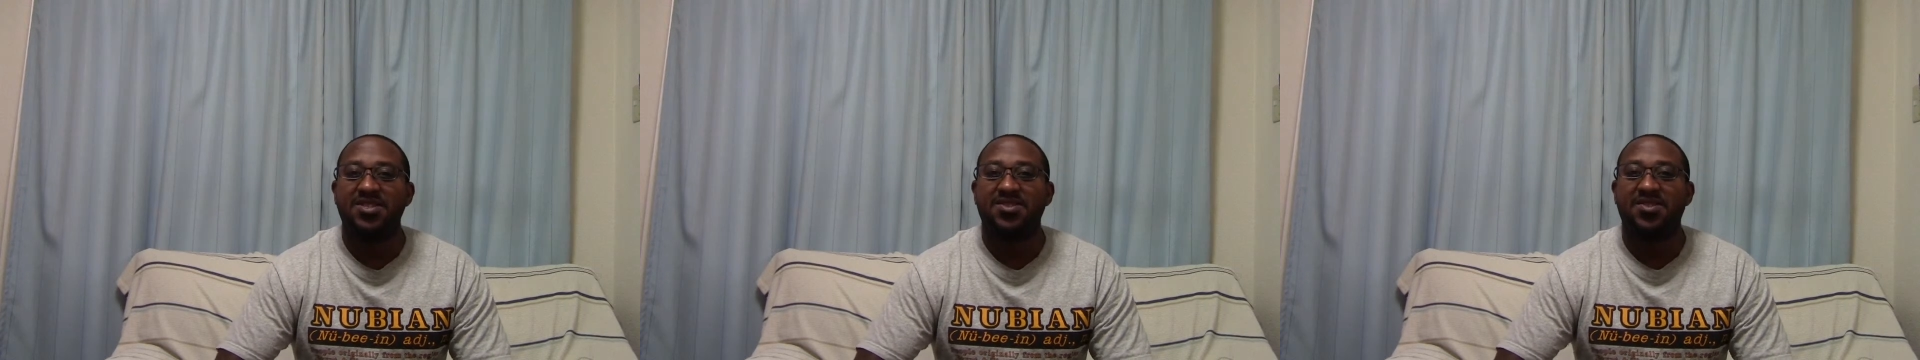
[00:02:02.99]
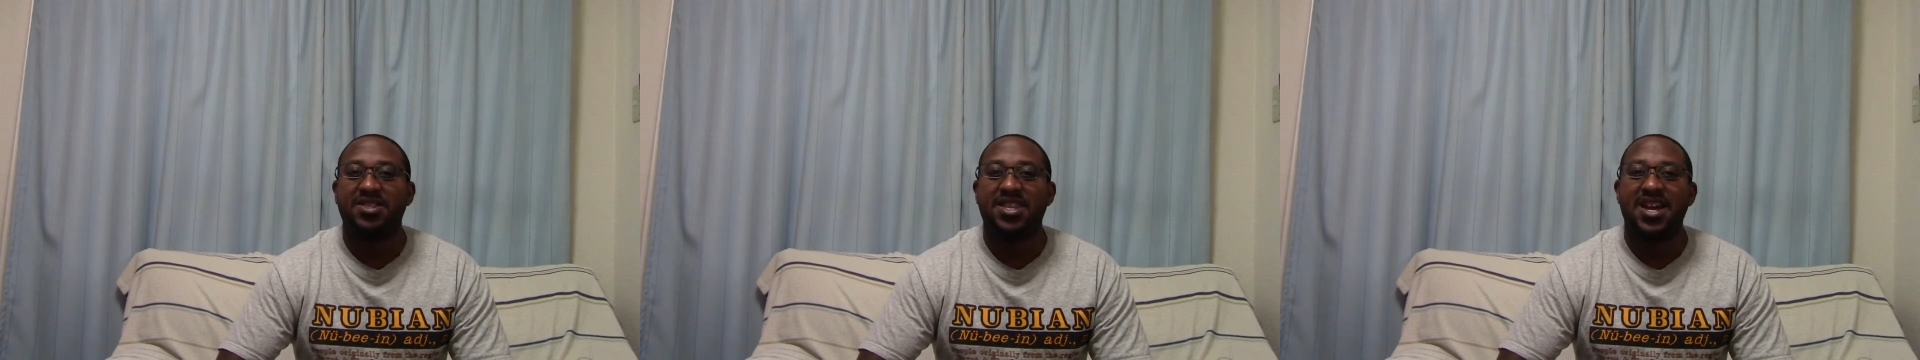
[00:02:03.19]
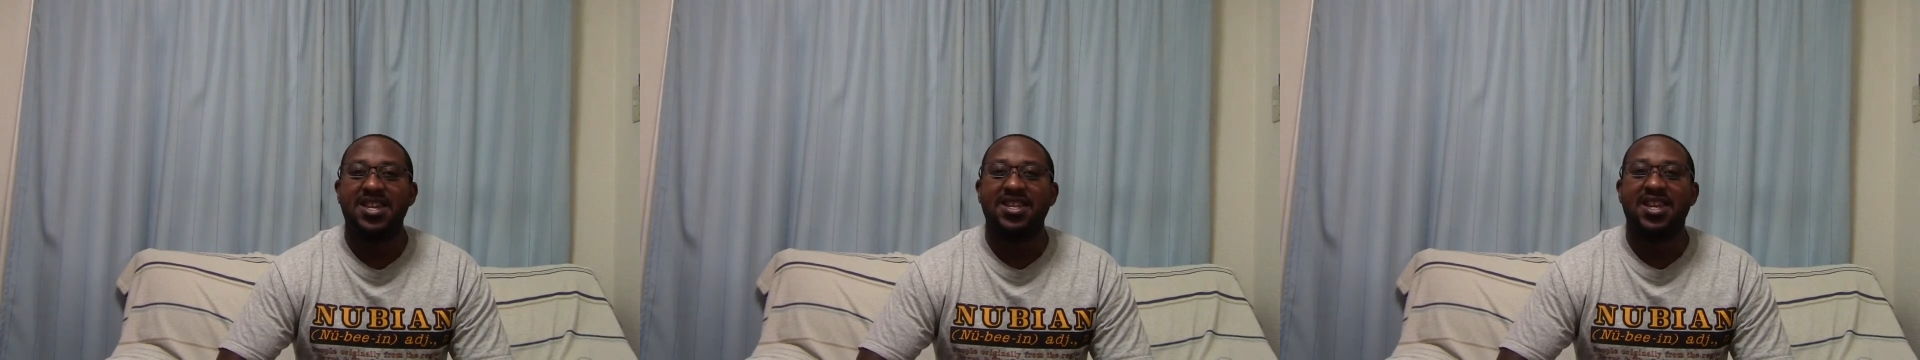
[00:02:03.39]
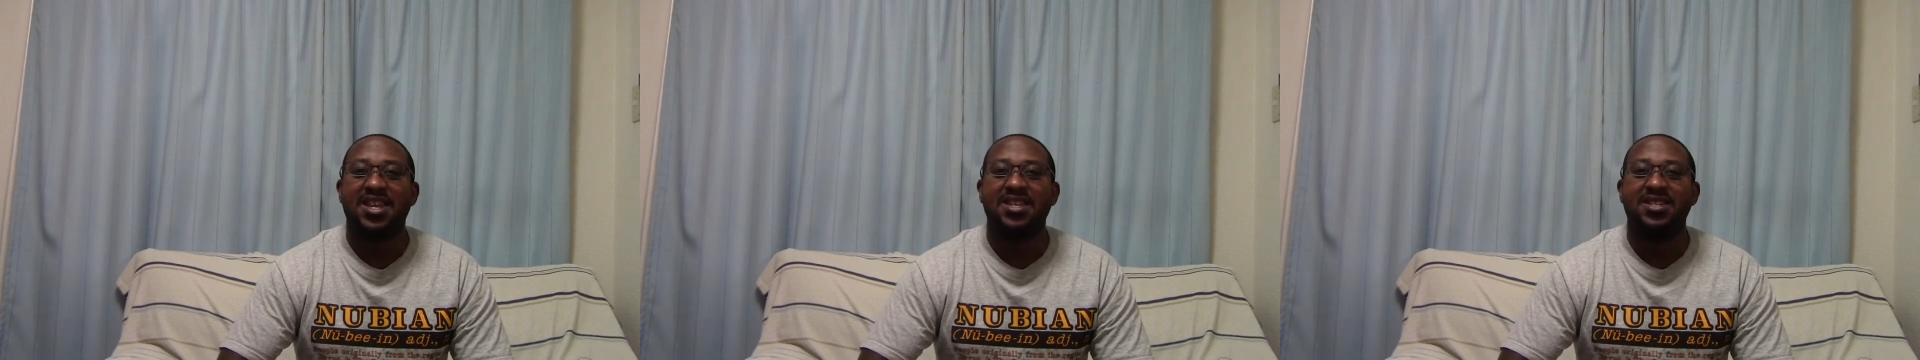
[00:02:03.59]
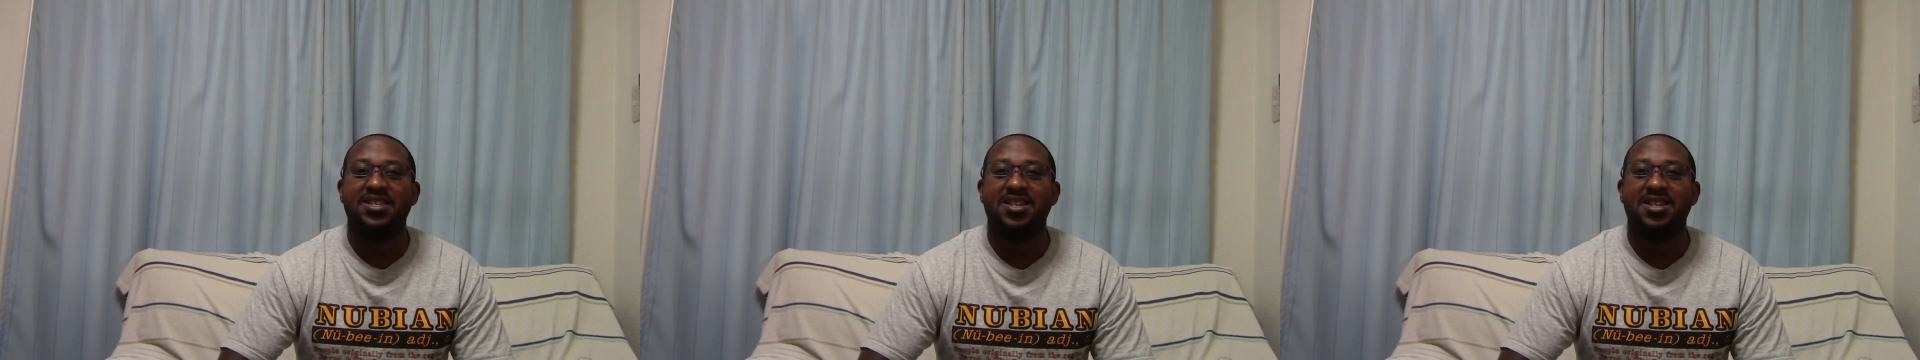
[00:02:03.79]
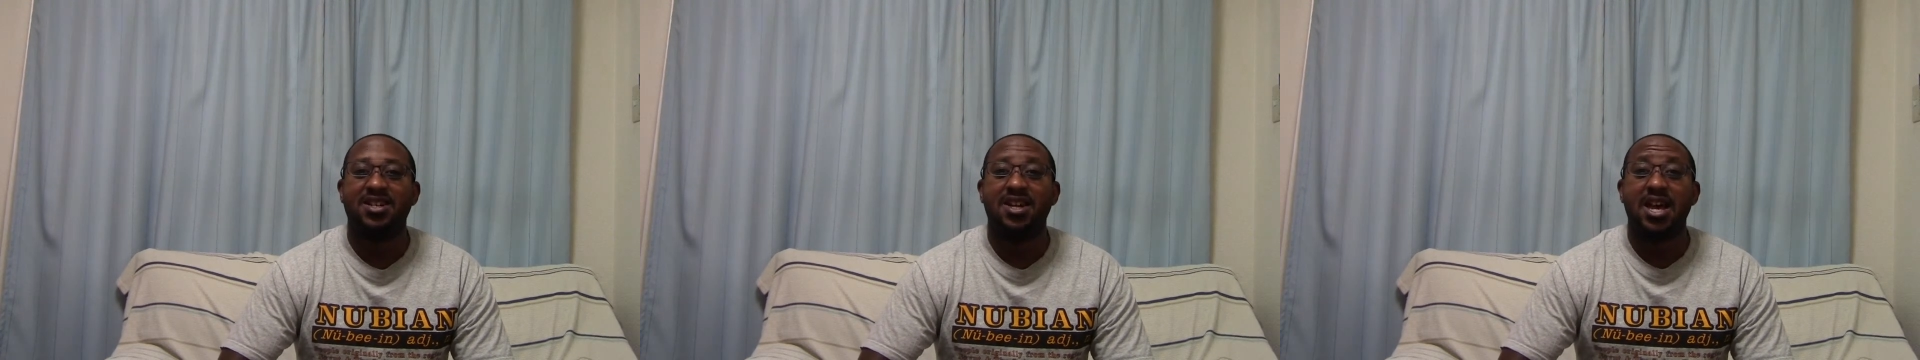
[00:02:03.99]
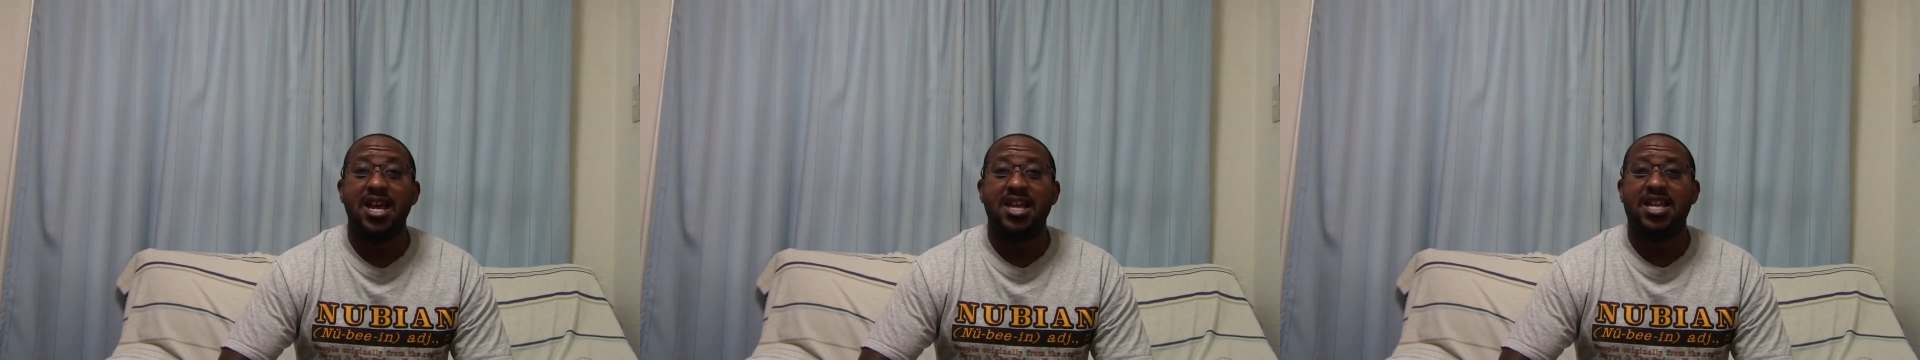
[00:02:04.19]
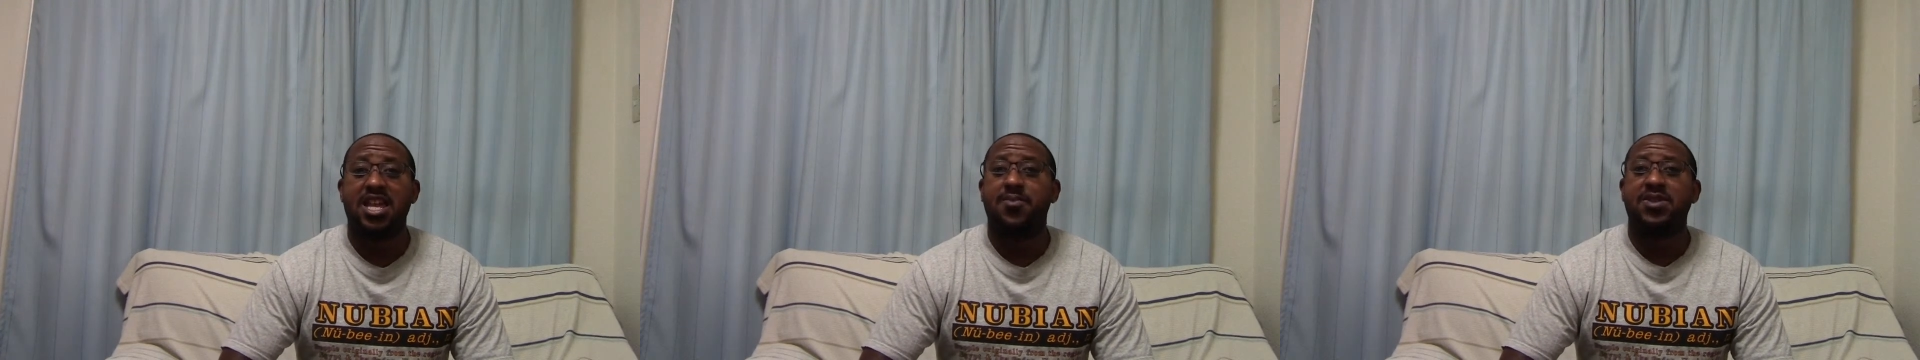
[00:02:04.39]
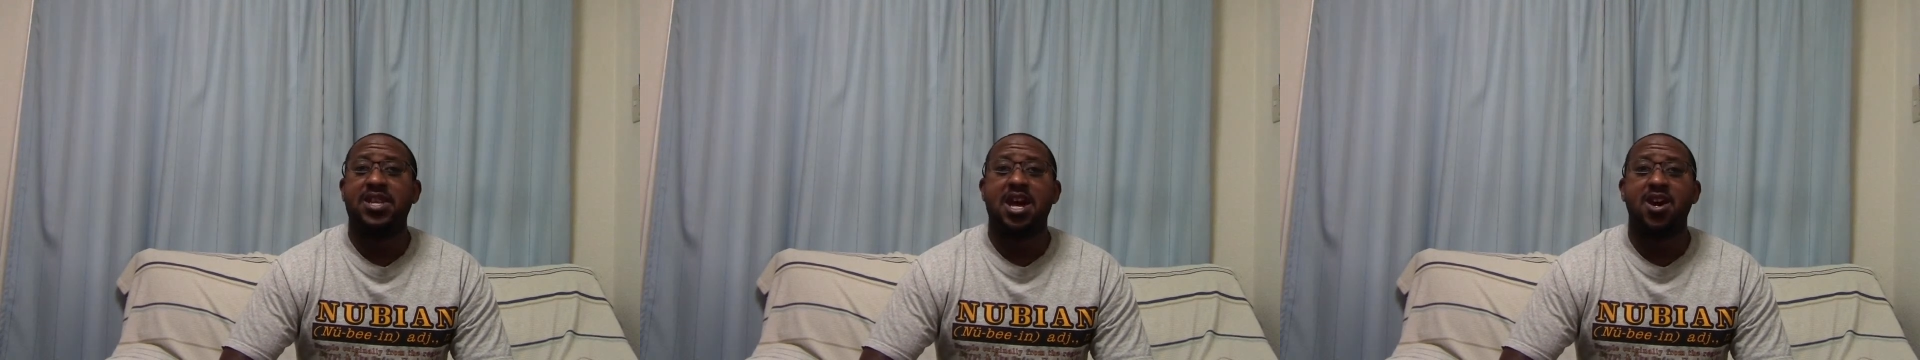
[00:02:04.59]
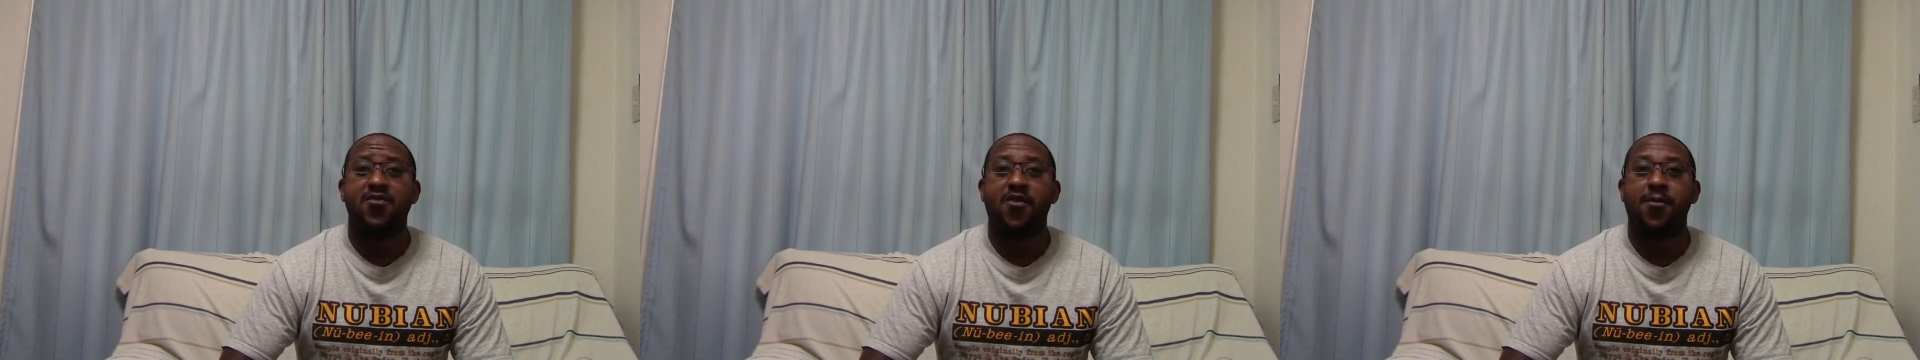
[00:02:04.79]
enjoyed that, and keep an
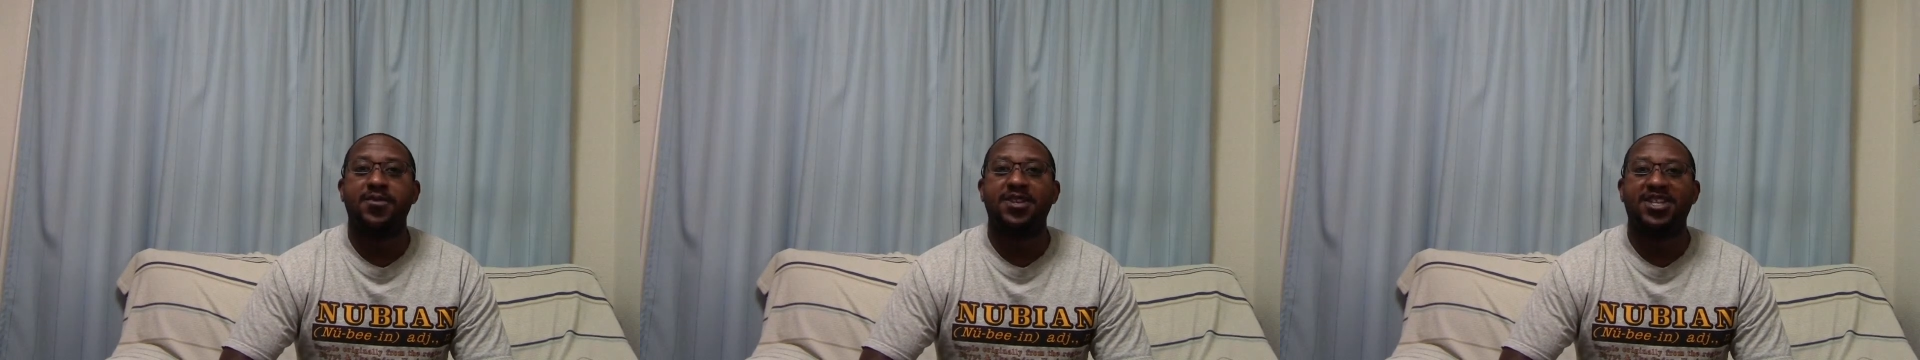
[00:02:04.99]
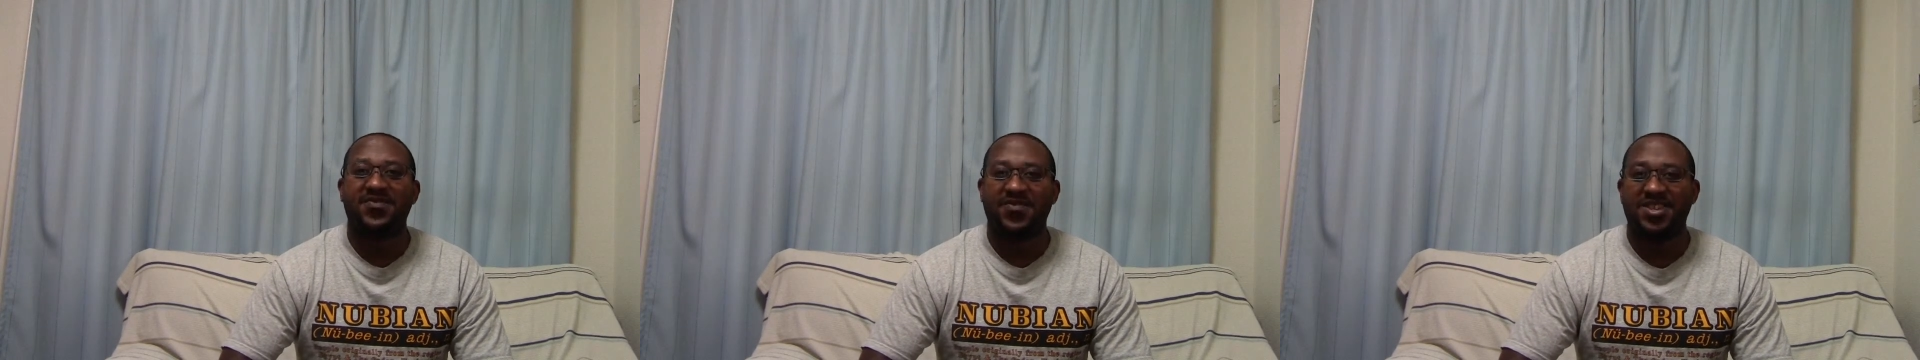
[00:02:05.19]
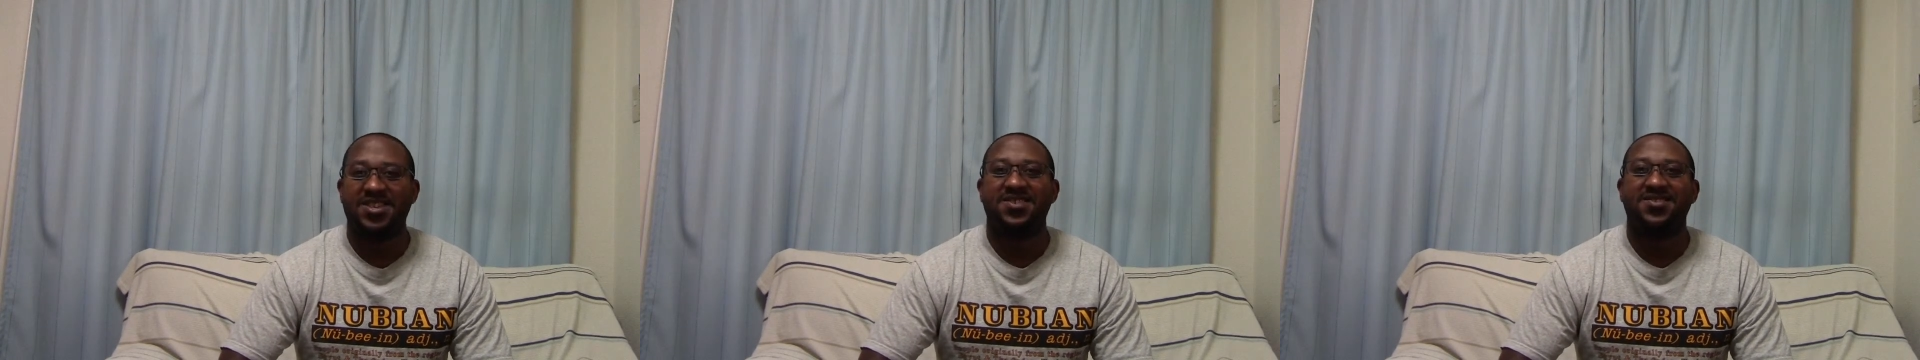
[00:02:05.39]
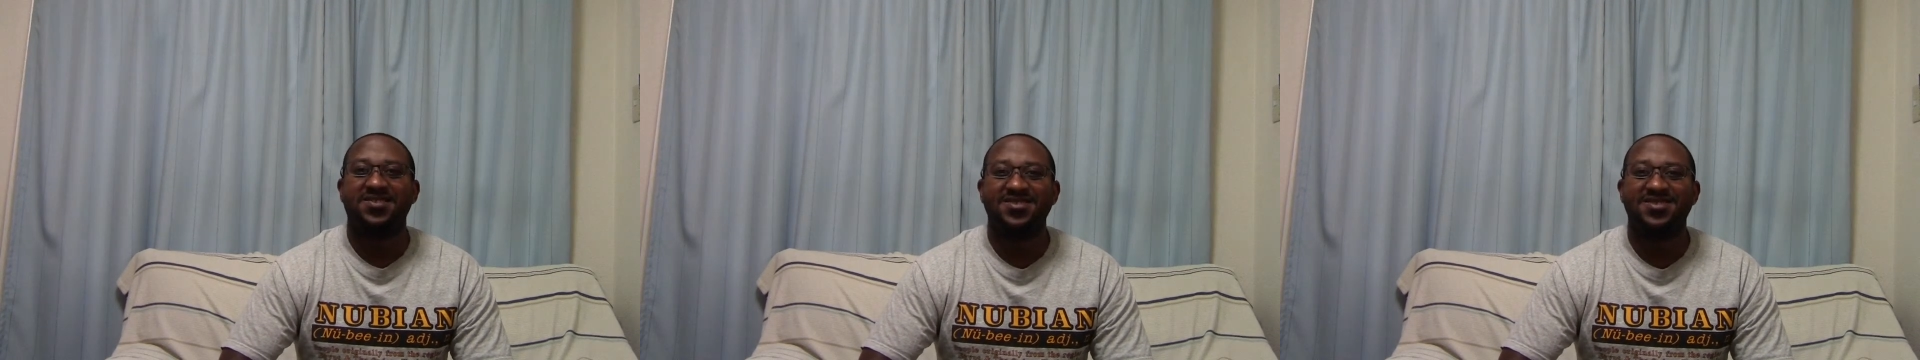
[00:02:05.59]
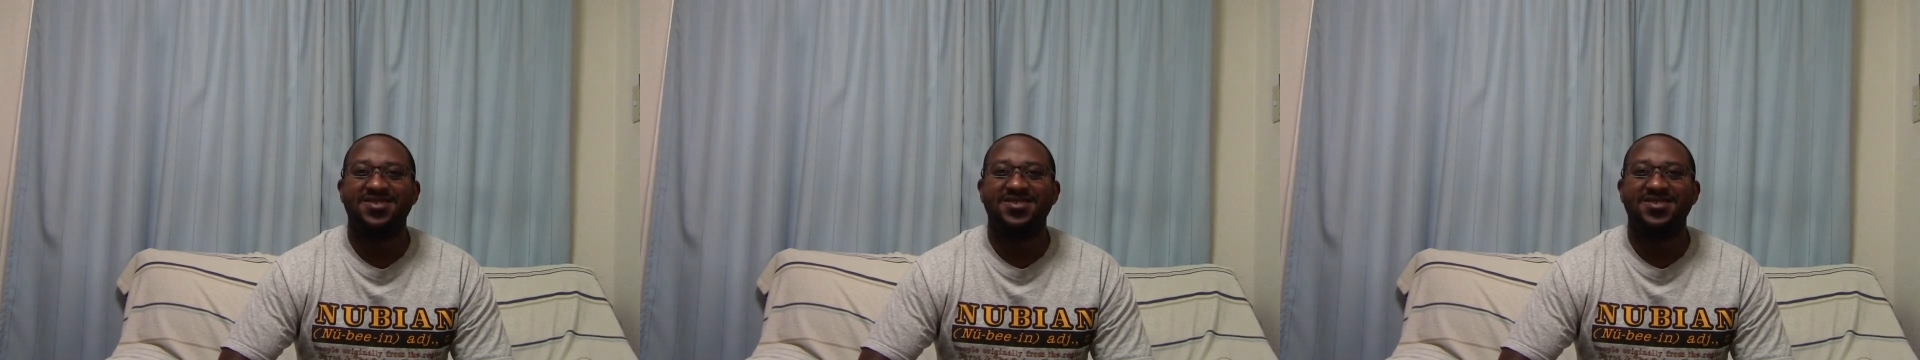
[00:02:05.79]
eye out for my next video.